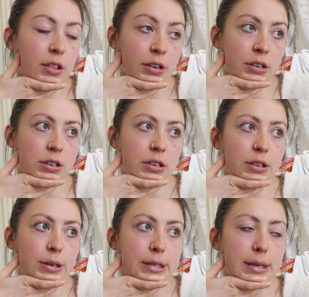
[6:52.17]

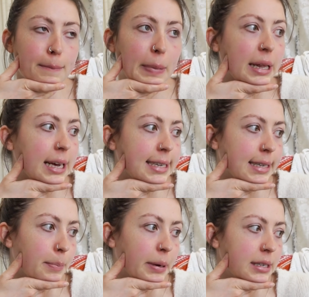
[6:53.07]
those ballet
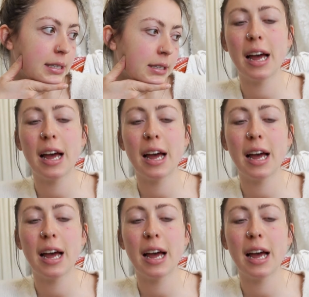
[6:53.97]
slippers.